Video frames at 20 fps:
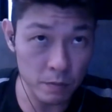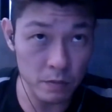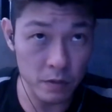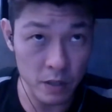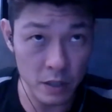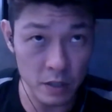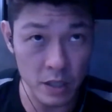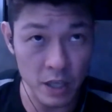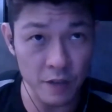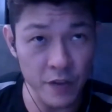
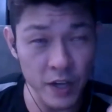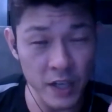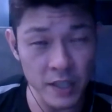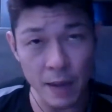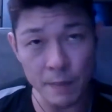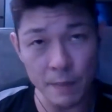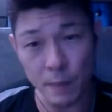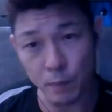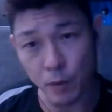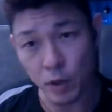giving
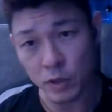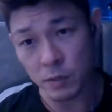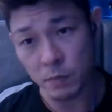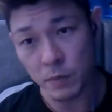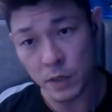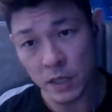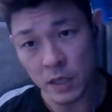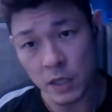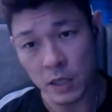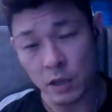them a
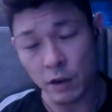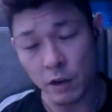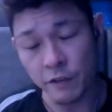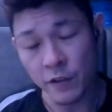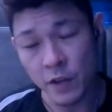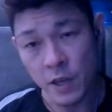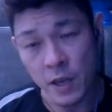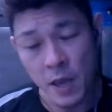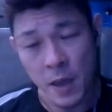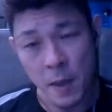possibility of
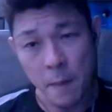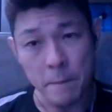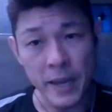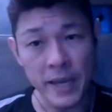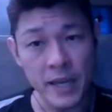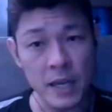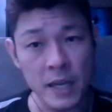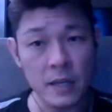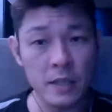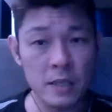
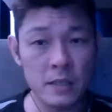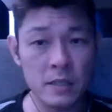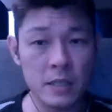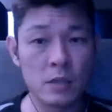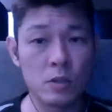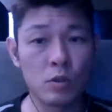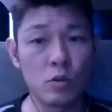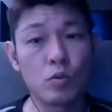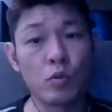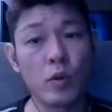making this
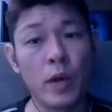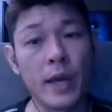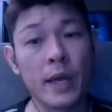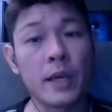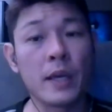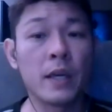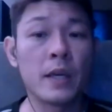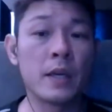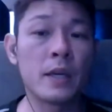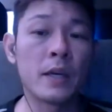into
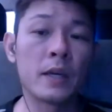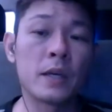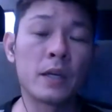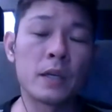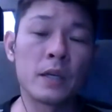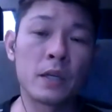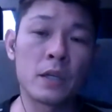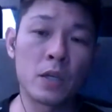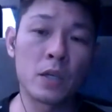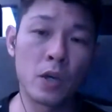
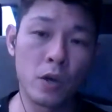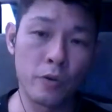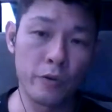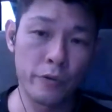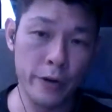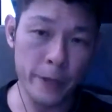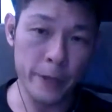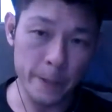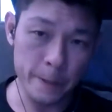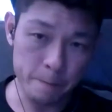a
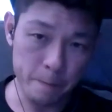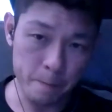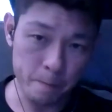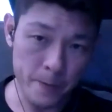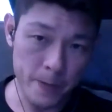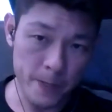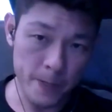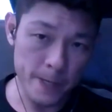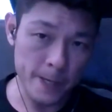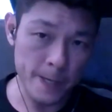career.
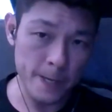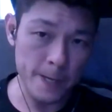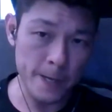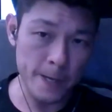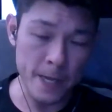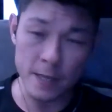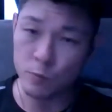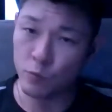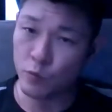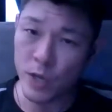
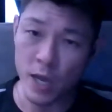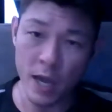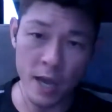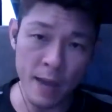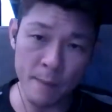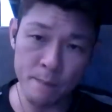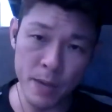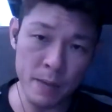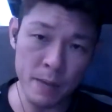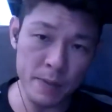We are
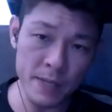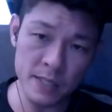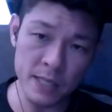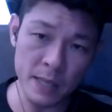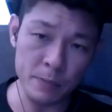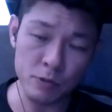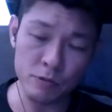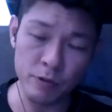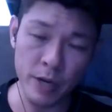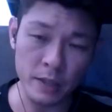at baby
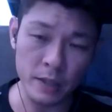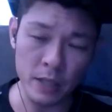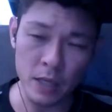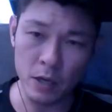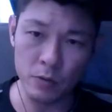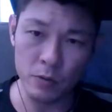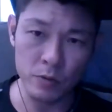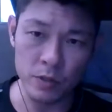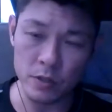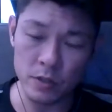steps right
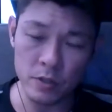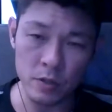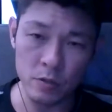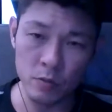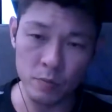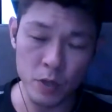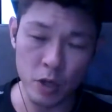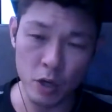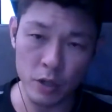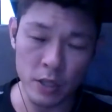now, is to
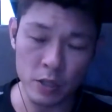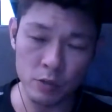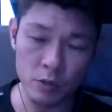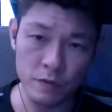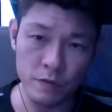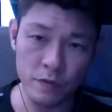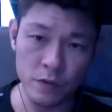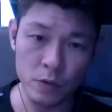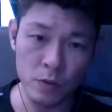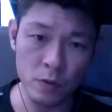be honest
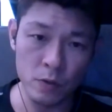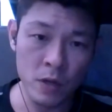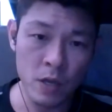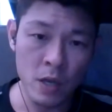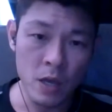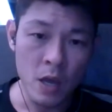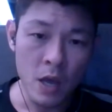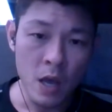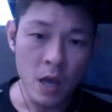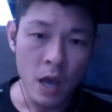with you.
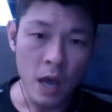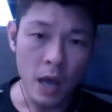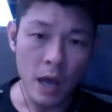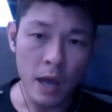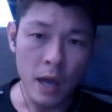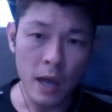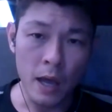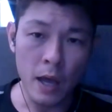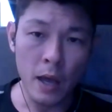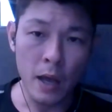
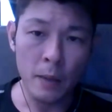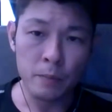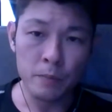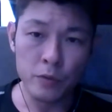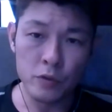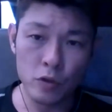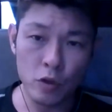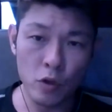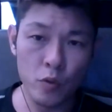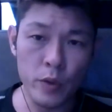
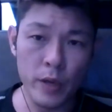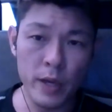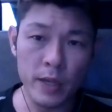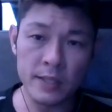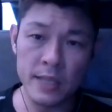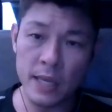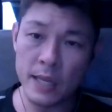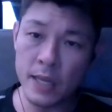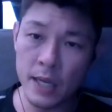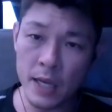So we are
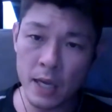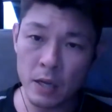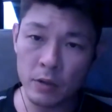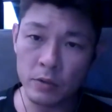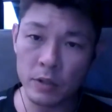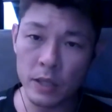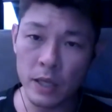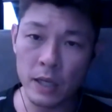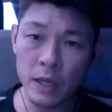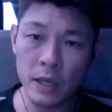sending
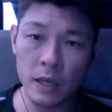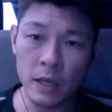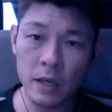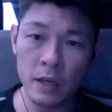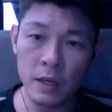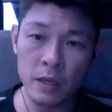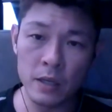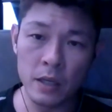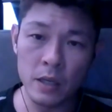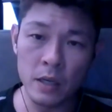out
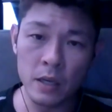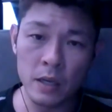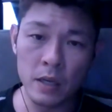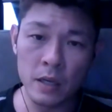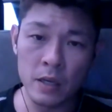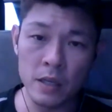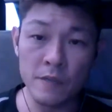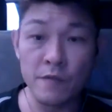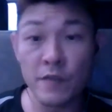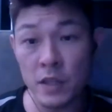
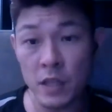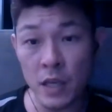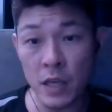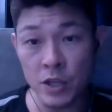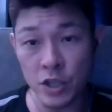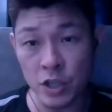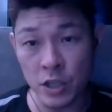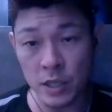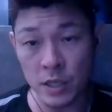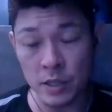
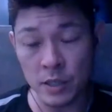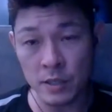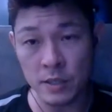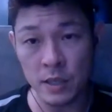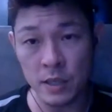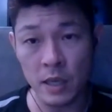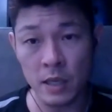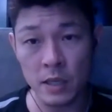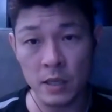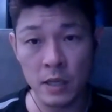invitations,
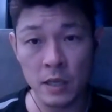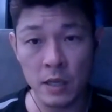and